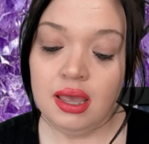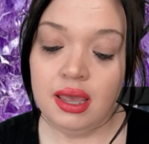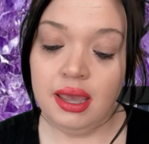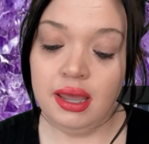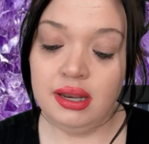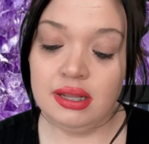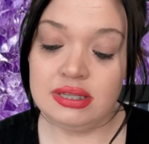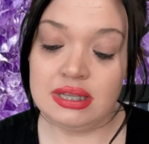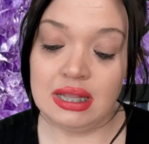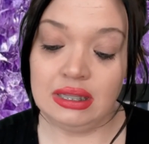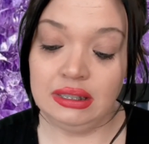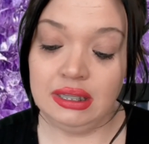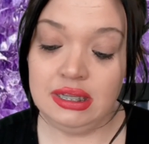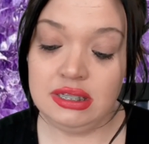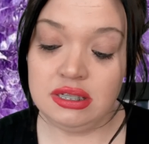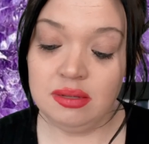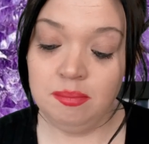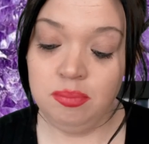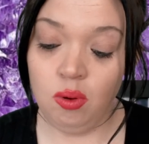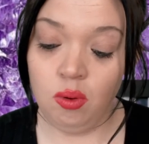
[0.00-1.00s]
it is at
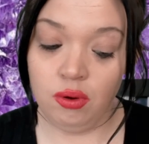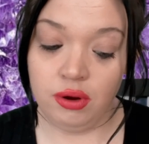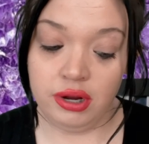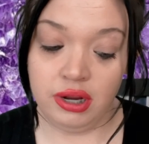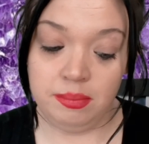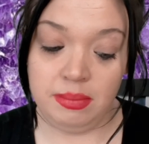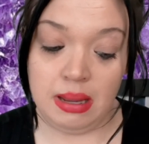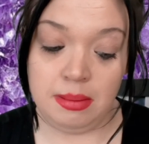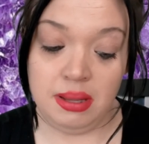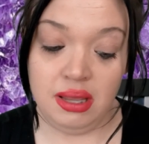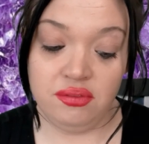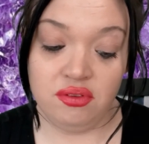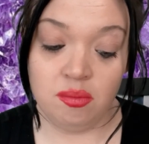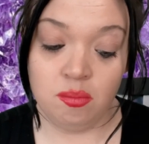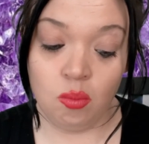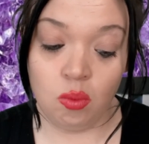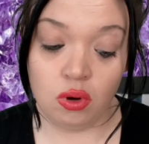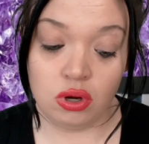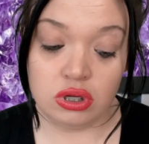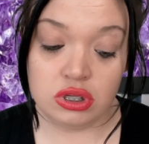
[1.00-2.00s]
least important, maybe even
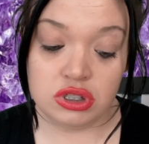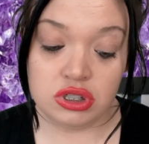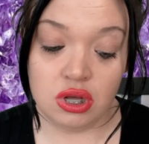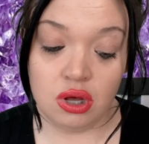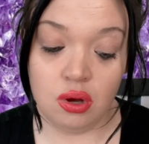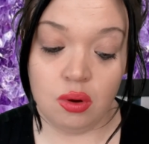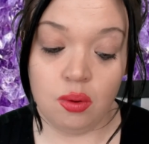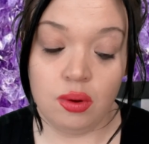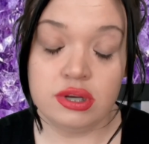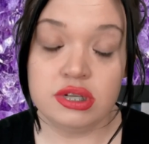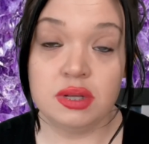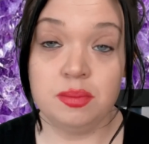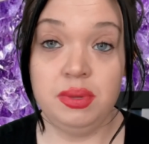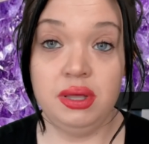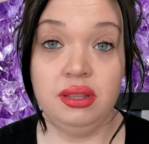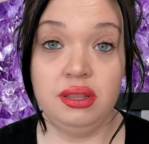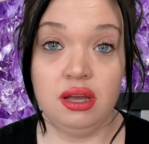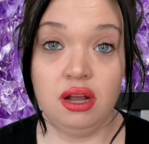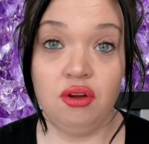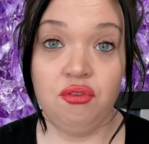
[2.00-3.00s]
more so, to
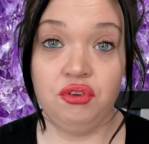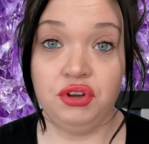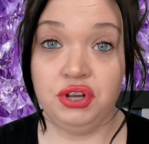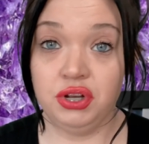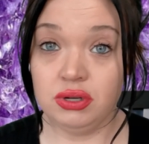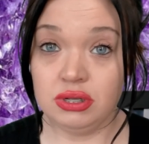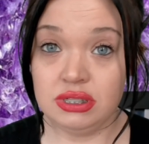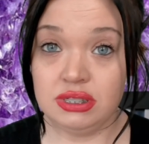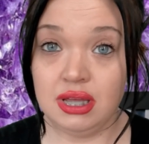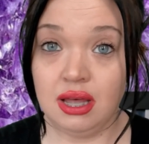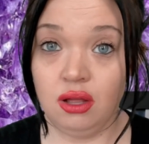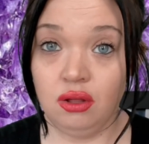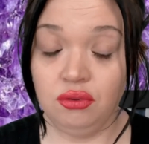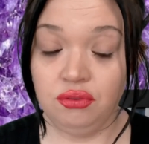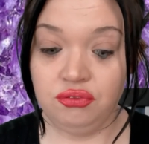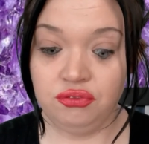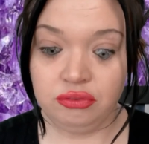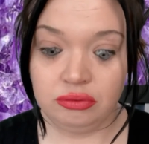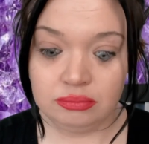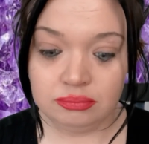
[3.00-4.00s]
be there for
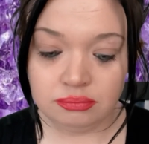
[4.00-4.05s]
yourself.